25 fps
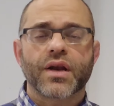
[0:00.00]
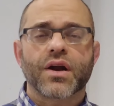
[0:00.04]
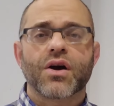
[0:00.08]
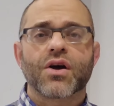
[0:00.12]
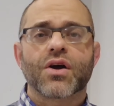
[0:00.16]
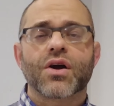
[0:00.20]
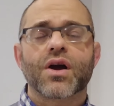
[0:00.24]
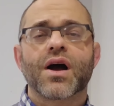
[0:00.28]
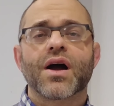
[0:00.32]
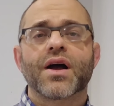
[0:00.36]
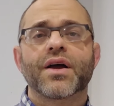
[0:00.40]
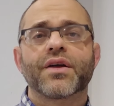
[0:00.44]

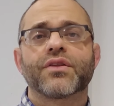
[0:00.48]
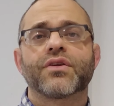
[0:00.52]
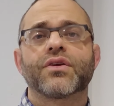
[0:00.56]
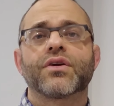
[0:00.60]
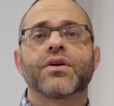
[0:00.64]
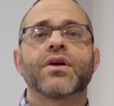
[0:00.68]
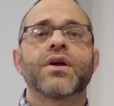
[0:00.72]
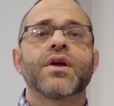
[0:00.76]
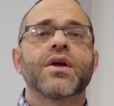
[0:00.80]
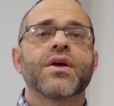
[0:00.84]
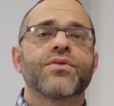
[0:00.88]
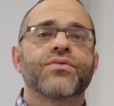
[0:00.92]
are
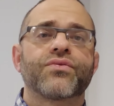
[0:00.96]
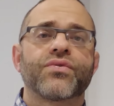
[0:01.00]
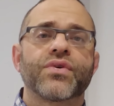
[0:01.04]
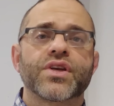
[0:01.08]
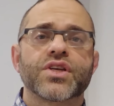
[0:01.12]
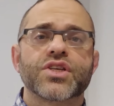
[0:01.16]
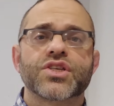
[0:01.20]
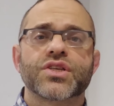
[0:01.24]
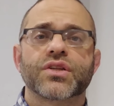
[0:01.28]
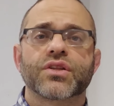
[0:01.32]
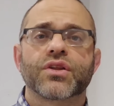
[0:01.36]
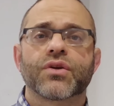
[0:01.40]
either
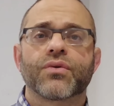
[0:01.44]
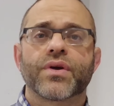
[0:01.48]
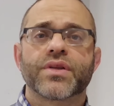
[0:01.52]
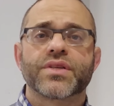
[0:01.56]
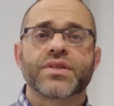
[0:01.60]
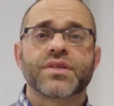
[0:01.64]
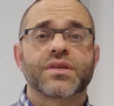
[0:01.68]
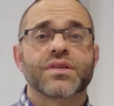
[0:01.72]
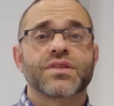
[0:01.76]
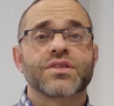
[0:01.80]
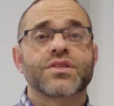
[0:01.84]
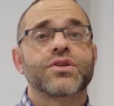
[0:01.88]
finishing their
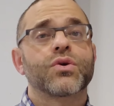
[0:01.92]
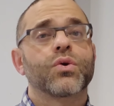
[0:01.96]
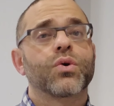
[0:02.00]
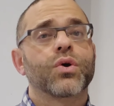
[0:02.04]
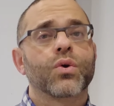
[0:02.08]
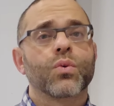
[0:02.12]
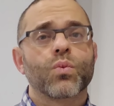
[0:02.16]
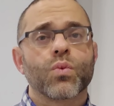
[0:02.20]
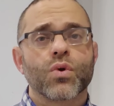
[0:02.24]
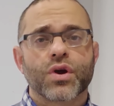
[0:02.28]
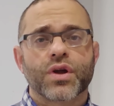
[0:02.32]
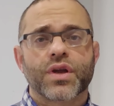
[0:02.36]
residency
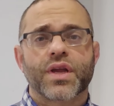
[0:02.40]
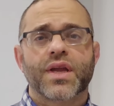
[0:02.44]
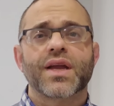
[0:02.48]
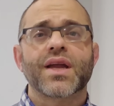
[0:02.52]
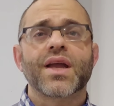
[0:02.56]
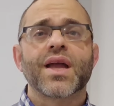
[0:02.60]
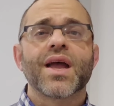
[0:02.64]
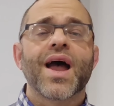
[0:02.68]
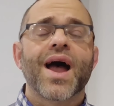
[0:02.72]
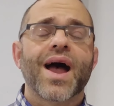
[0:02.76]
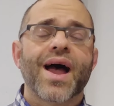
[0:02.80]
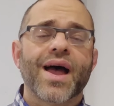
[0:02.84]
or working
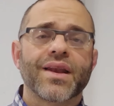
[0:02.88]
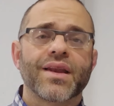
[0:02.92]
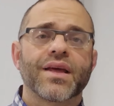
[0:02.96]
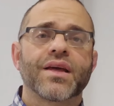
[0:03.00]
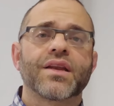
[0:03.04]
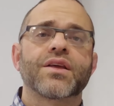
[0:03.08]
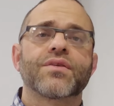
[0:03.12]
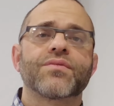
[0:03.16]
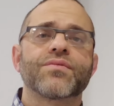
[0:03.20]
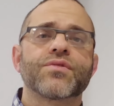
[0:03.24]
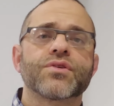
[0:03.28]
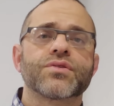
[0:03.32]
at
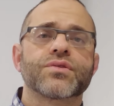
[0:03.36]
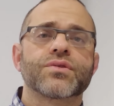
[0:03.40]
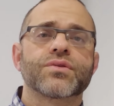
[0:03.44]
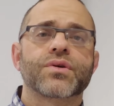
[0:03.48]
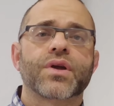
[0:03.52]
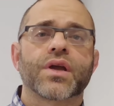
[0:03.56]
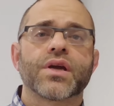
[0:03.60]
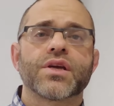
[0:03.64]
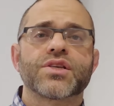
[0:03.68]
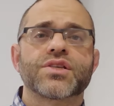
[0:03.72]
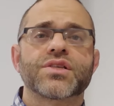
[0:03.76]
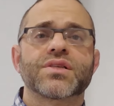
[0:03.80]
any of those
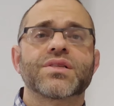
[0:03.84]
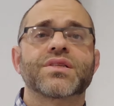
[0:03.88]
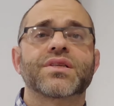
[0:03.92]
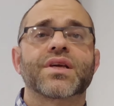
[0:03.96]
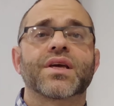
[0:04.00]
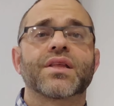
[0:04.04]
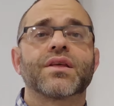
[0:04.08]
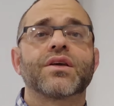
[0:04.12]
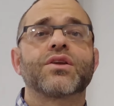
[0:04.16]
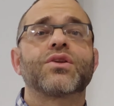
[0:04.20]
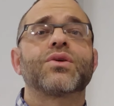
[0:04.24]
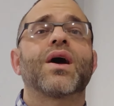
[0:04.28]
locations.
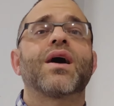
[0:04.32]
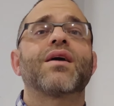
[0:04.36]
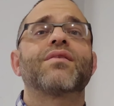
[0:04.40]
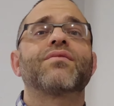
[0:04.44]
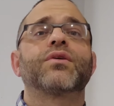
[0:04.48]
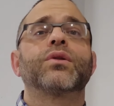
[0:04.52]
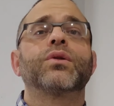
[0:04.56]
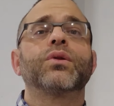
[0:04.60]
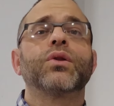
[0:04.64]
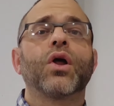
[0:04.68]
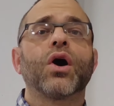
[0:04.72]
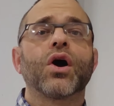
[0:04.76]
And then you have
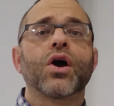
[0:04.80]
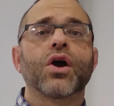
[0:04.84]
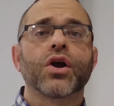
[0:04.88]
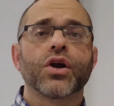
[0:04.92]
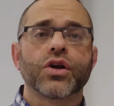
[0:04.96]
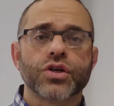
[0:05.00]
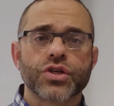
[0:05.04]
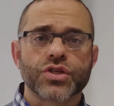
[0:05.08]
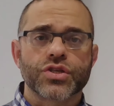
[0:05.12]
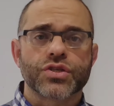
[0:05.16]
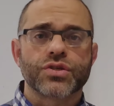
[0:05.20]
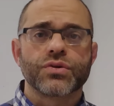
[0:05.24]
a
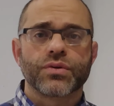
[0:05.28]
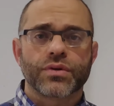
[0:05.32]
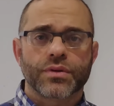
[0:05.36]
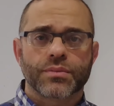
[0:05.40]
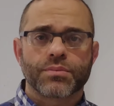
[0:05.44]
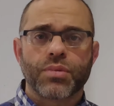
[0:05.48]
large student